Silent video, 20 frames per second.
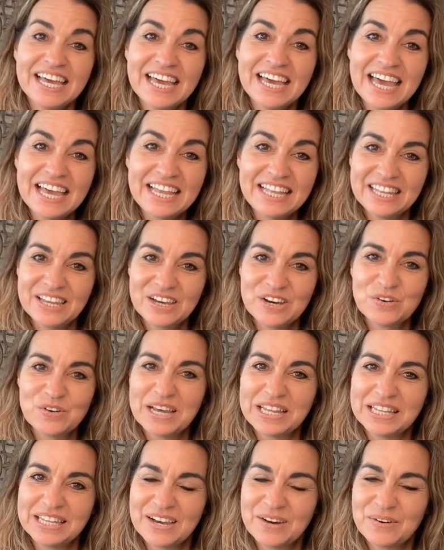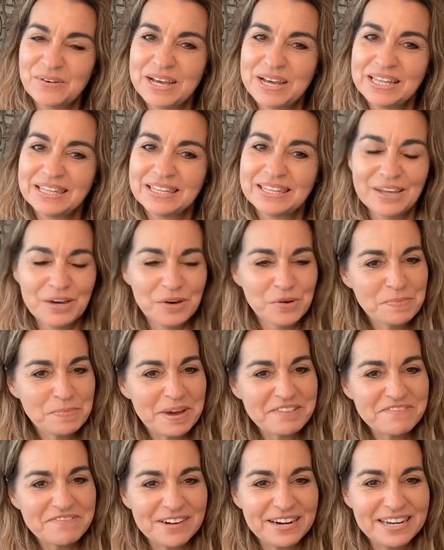Hello, hello, hello,
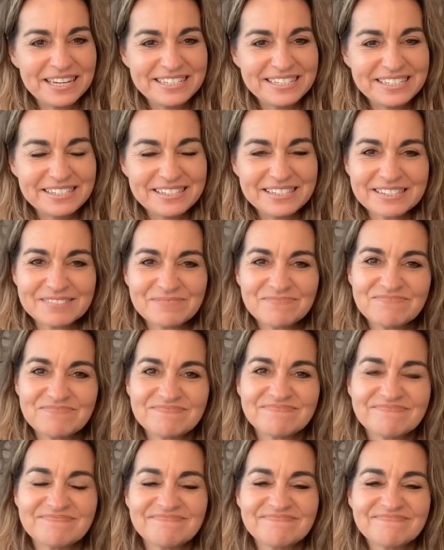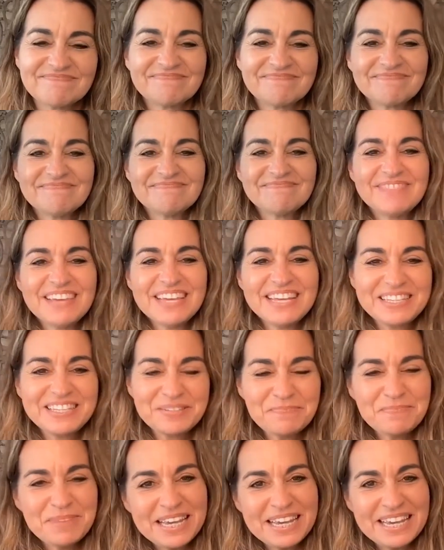my friends. It's
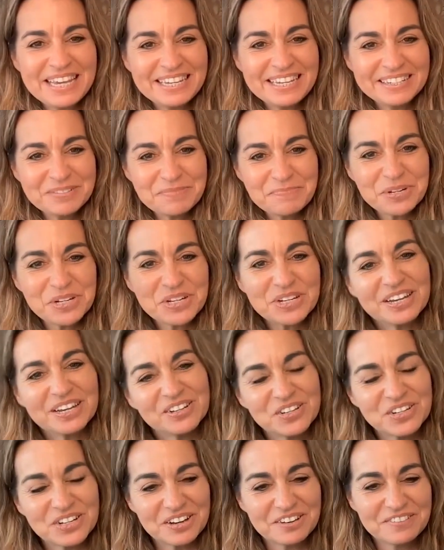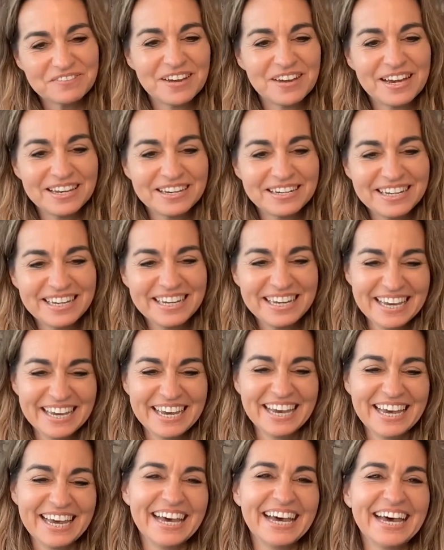me, Michelle Chalfant.
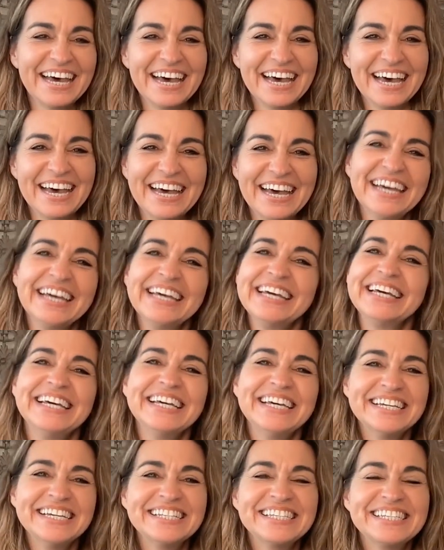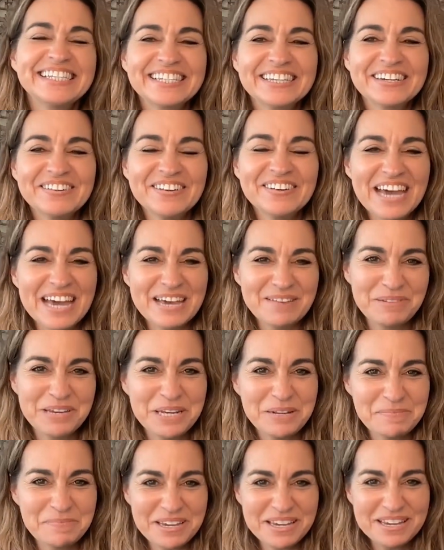So happy
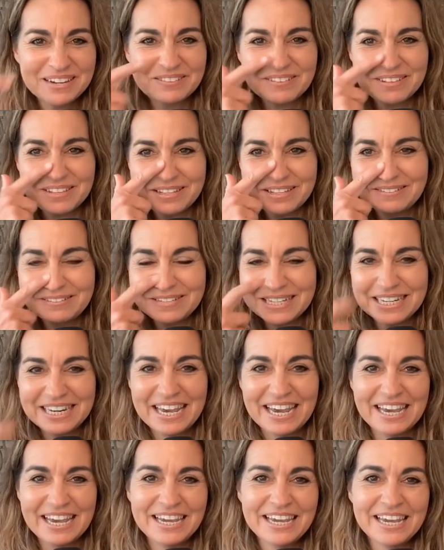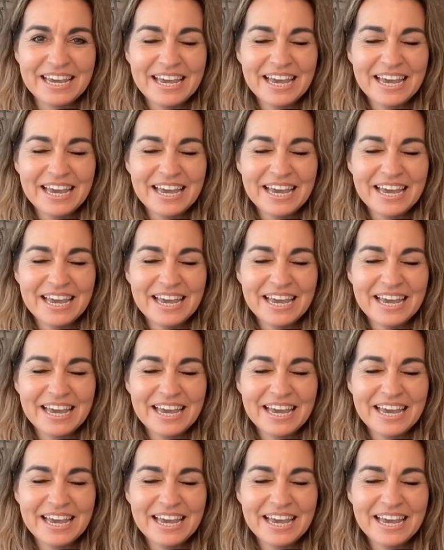to be here with you today.